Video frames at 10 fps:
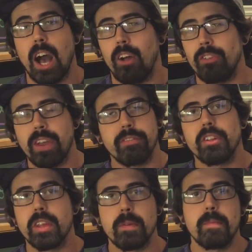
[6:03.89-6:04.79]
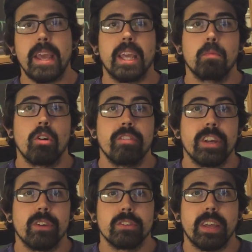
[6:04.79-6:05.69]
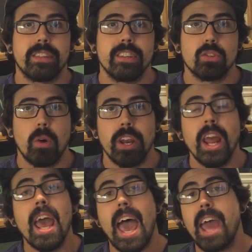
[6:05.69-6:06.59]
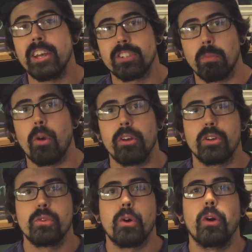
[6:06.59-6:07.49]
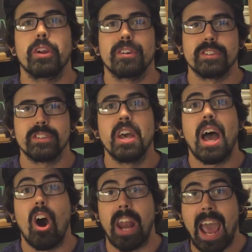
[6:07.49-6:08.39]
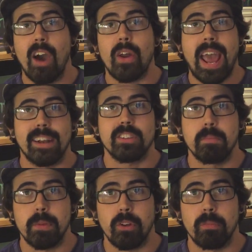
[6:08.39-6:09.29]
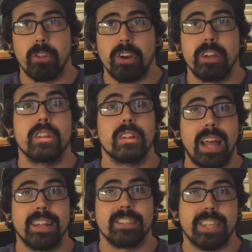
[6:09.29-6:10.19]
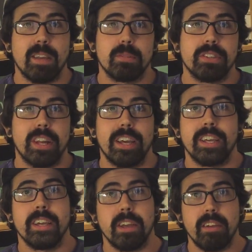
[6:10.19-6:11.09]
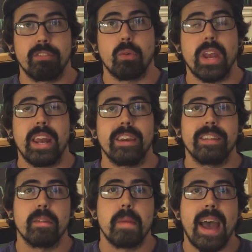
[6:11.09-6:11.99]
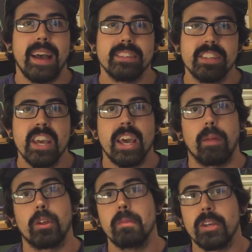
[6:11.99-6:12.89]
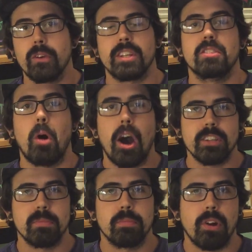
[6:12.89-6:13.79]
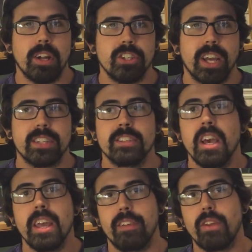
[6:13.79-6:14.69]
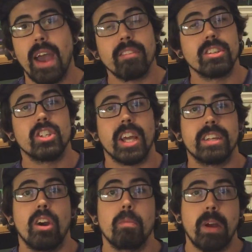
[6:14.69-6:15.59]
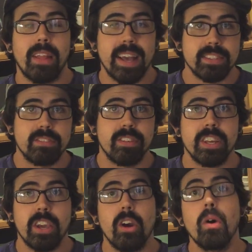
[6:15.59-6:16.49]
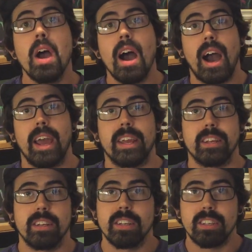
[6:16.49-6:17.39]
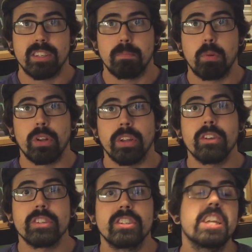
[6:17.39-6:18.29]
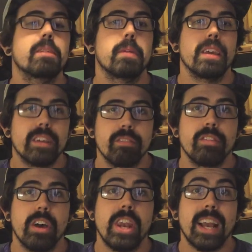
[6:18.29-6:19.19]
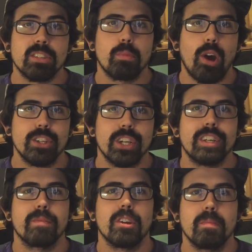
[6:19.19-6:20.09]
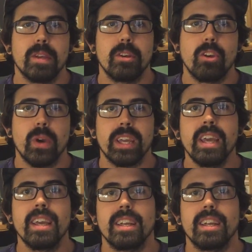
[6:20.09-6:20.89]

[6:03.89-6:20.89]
I'll definitely be making more videos like this one and some more tutorials on how to actually build the landscapes that I have created in the past. And I'm going to be doing some awesome projects. If you haven't checked out my last video, I put a little sneak peek of the next project I'm going to be doing.